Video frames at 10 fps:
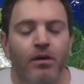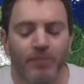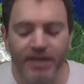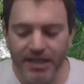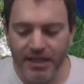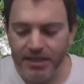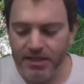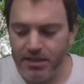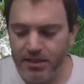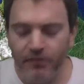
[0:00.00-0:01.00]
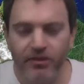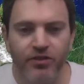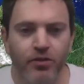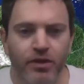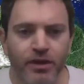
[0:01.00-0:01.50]
Because of the
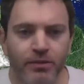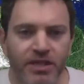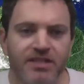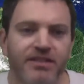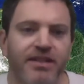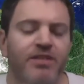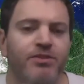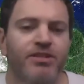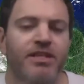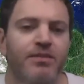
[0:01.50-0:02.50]
authority, because of the expertise,